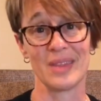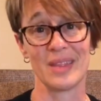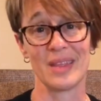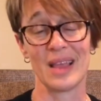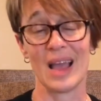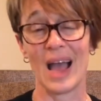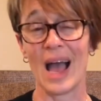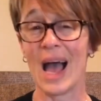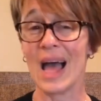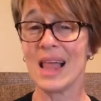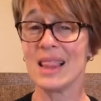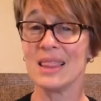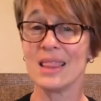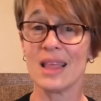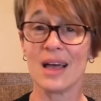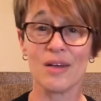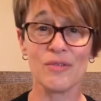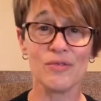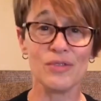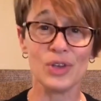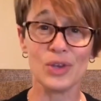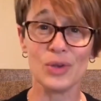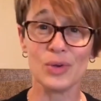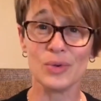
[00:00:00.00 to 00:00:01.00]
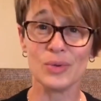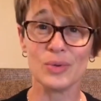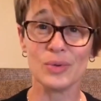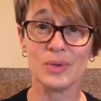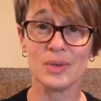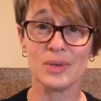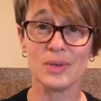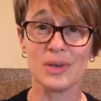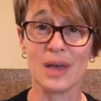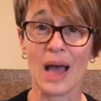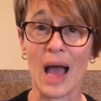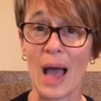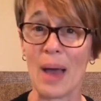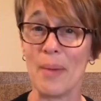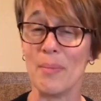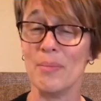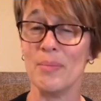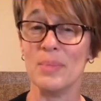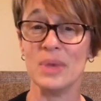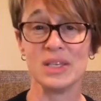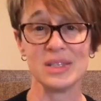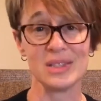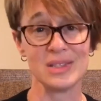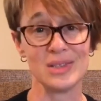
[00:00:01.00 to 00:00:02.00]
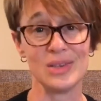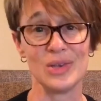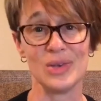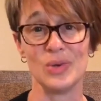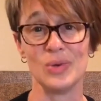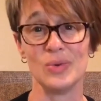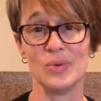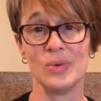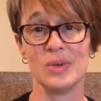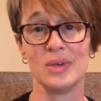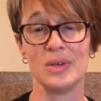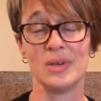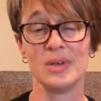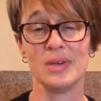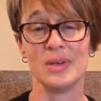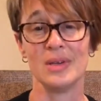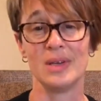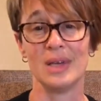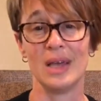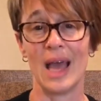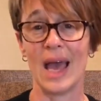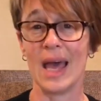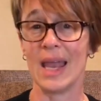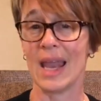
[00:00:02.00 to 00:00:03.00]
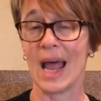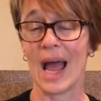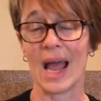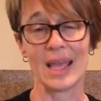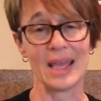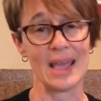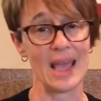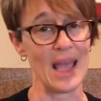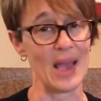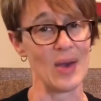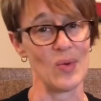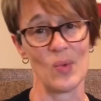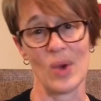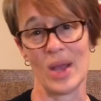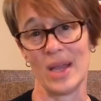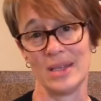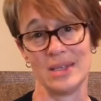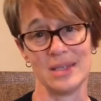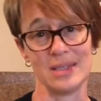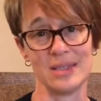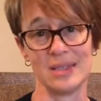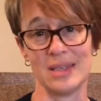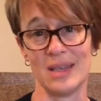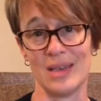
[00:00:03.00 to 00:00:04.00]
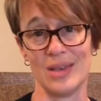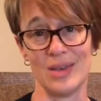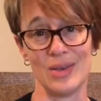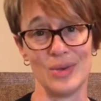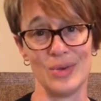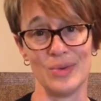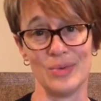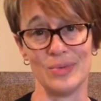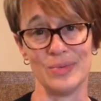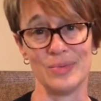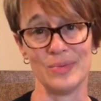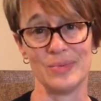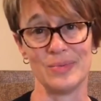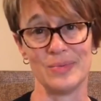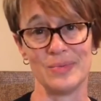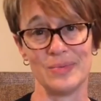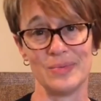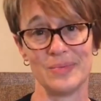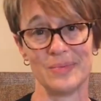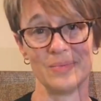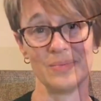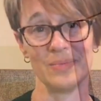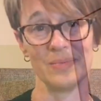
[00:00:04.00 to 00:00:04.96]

I love you, I miss you, and I can't wait to see you.